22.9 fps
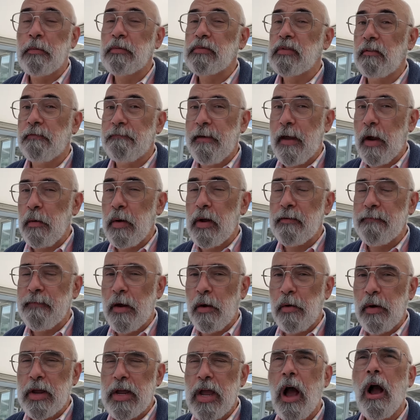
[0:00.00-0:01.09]
I was a very,
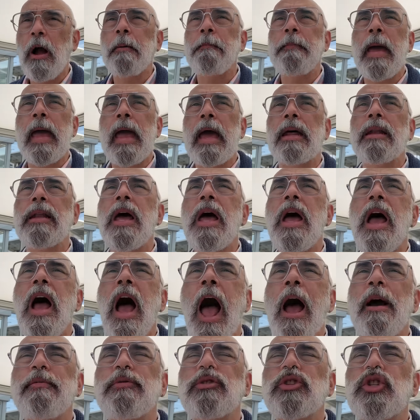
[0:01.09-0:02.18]
very young man.
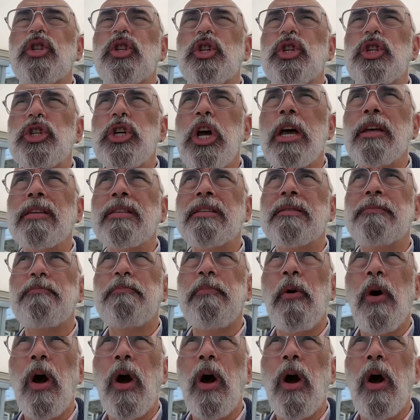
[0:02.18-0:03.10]
I was just